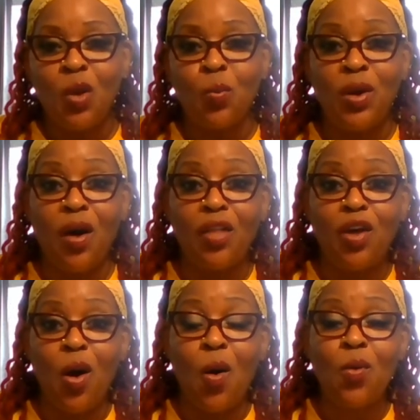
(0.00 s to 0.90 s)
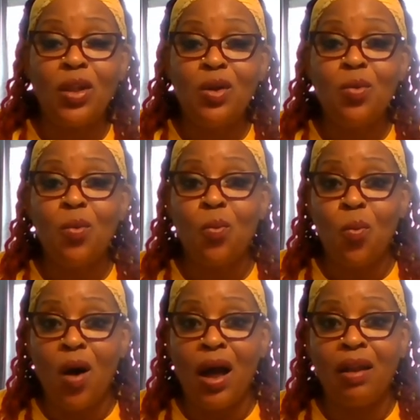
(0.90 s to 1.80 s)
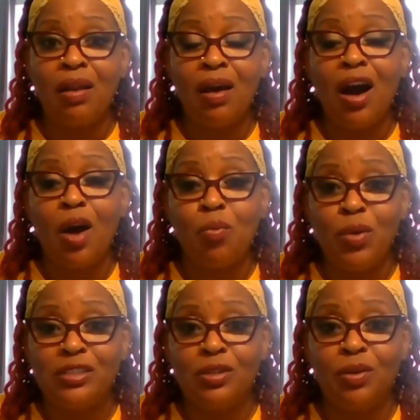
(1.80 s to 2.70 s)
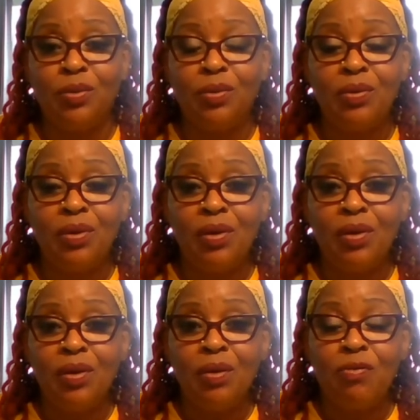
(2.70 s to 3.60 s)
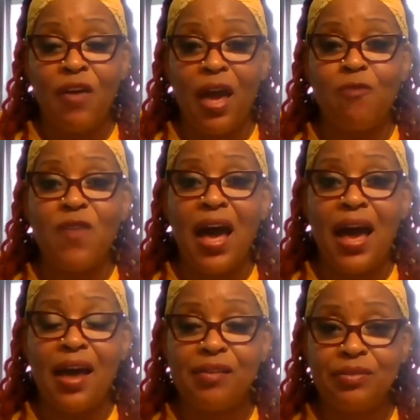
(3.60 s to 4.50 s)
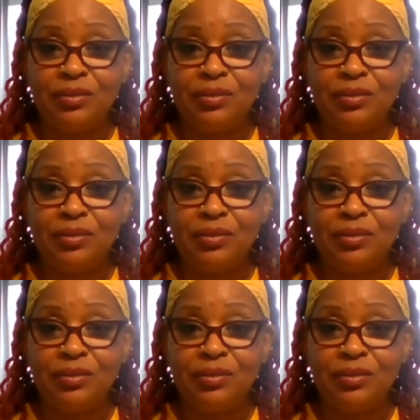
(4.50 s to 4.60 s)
We are the only one original Fab Five.